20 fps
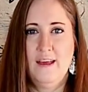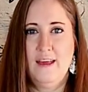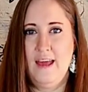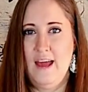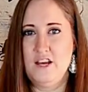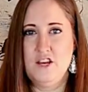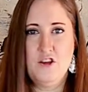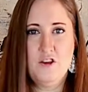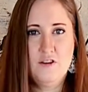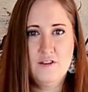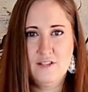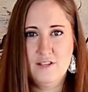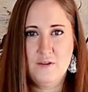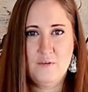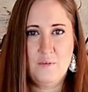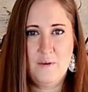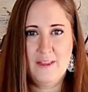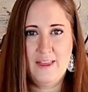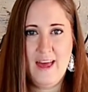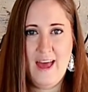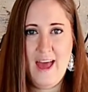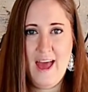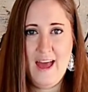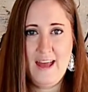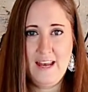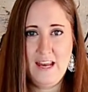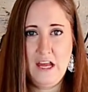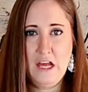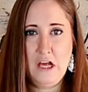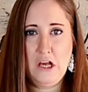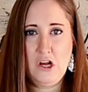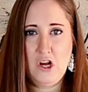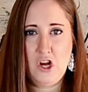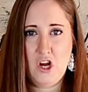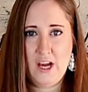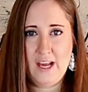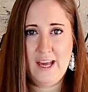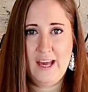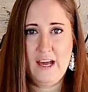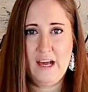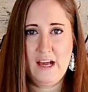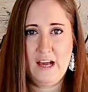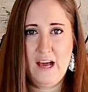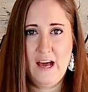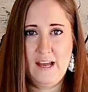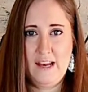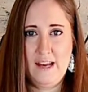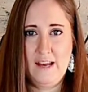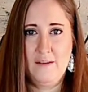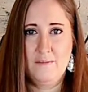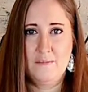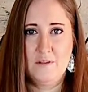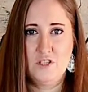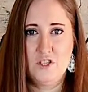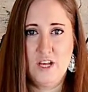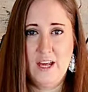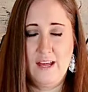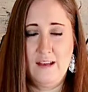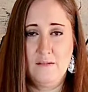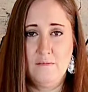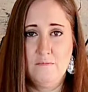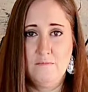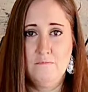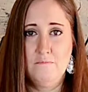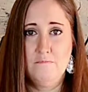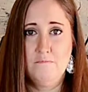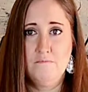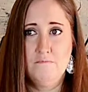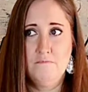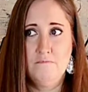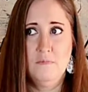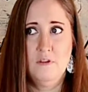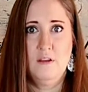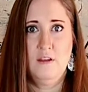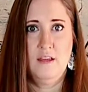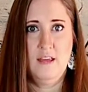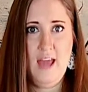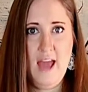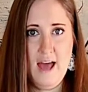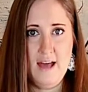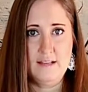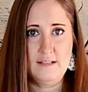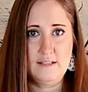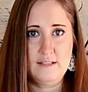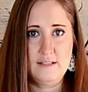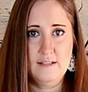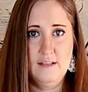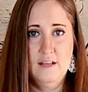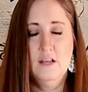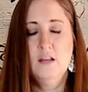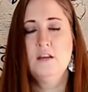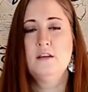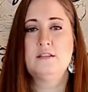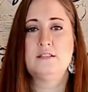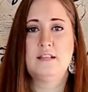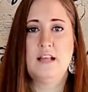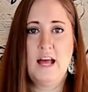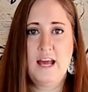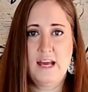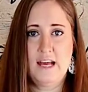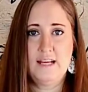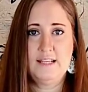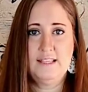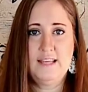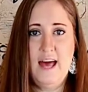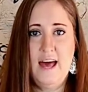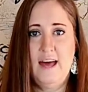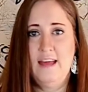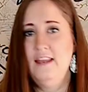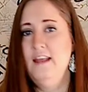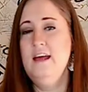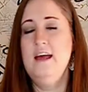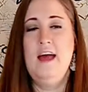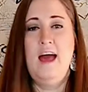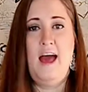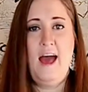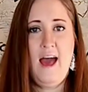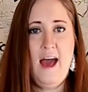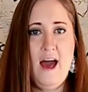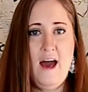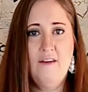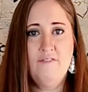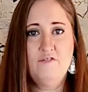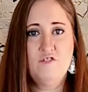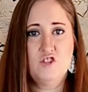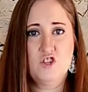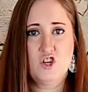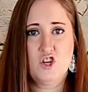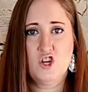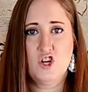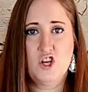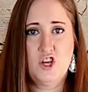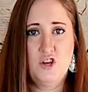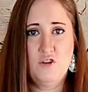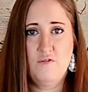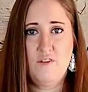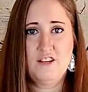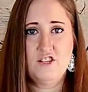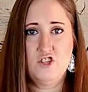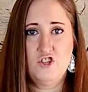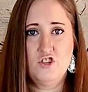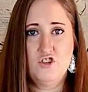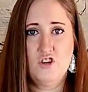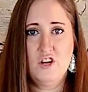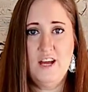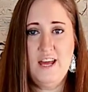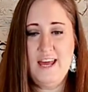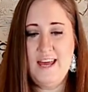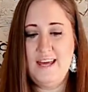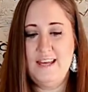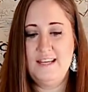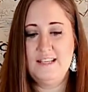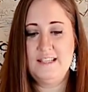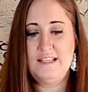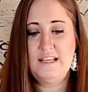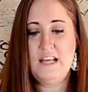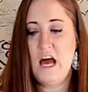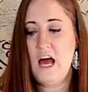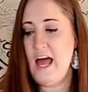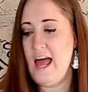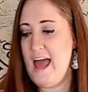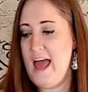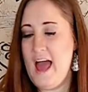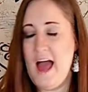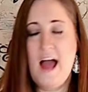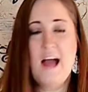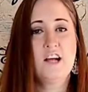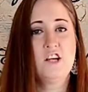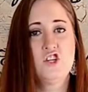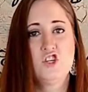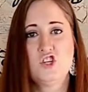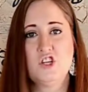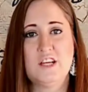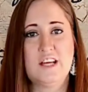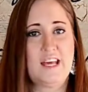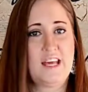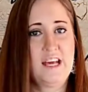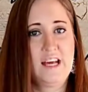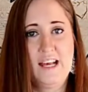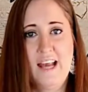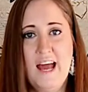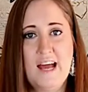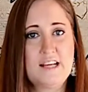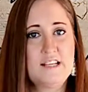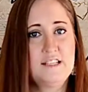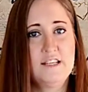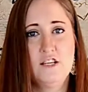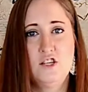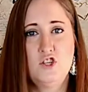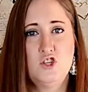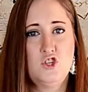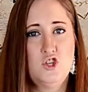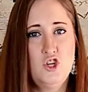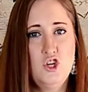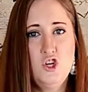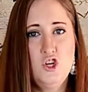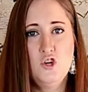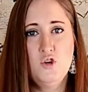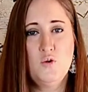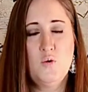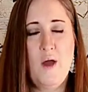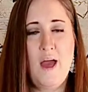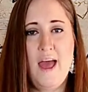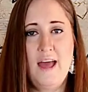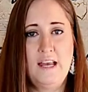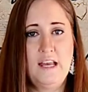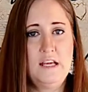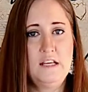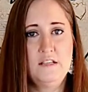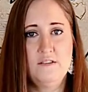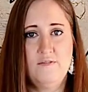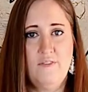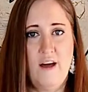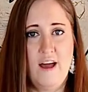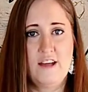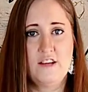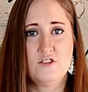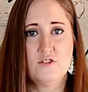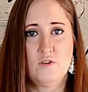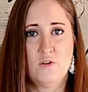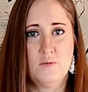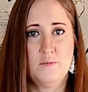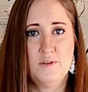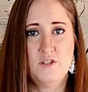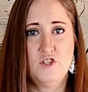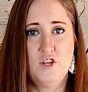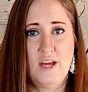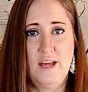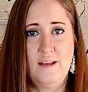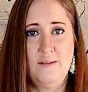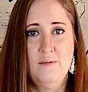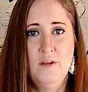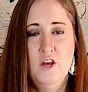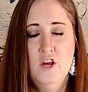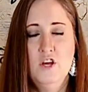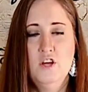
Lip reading: Can you use it with any Cricut cutting machine? Yes, because like I said, after you register it, it is not actually connected to any device or machine.